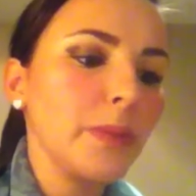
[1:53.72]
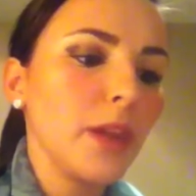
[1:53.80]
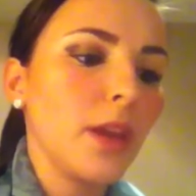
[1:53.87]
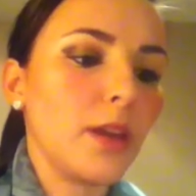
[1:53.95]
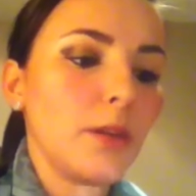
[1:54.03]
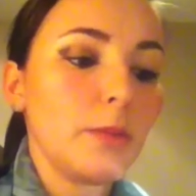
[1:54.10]

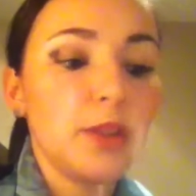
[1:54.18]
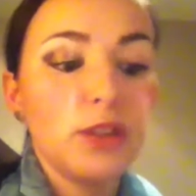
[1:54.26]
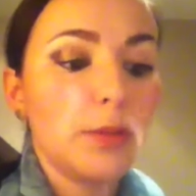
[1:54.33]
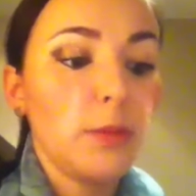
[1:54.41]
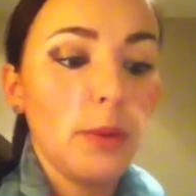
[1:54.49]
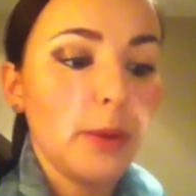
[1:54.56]
which is
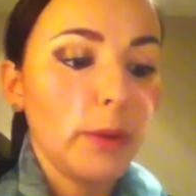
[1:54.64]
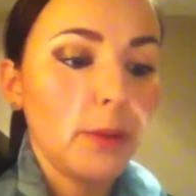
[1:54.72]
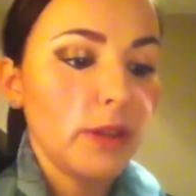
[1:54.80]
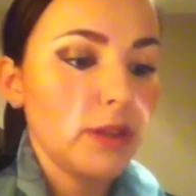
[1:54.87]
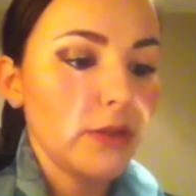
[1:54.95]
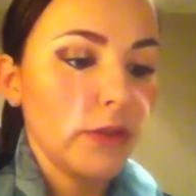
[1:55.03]
probably what it's
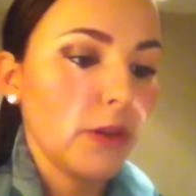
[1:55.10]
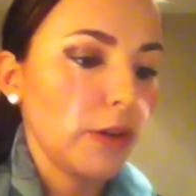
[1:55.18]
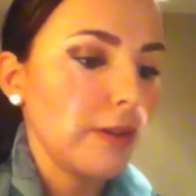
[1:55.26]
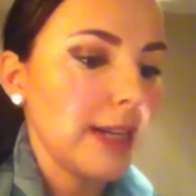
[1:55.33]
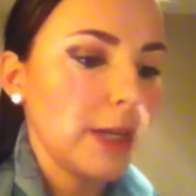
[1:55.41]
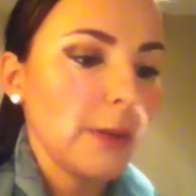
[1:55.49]
for
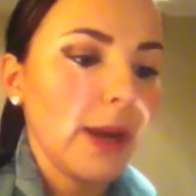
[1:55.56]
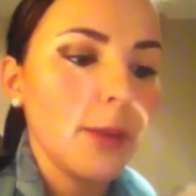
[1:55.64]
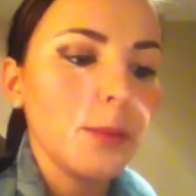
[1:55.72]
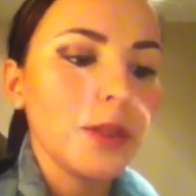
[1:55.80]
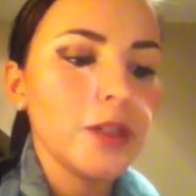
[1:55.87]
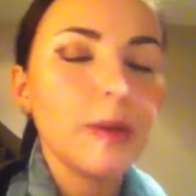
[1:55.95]
anyway, but it's
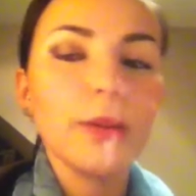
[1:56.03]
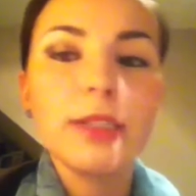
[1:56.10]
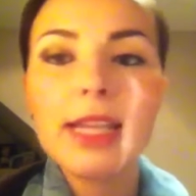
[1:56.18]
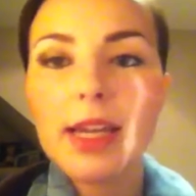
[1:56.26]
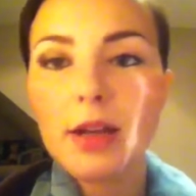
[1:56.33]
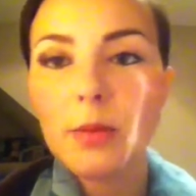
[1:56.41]
called
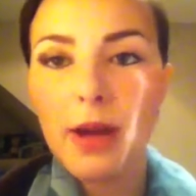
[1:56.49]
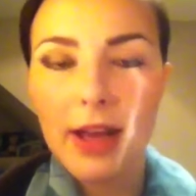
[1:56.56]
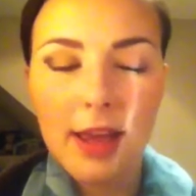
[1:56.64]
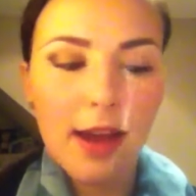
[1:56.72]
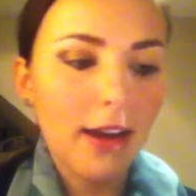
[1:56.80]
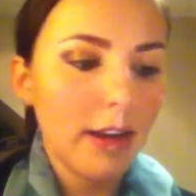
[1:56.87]
Tickle My
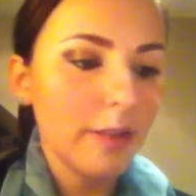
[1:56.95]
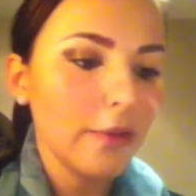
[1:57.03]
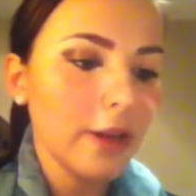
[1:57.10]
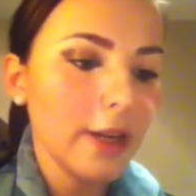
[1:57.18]
Ivory.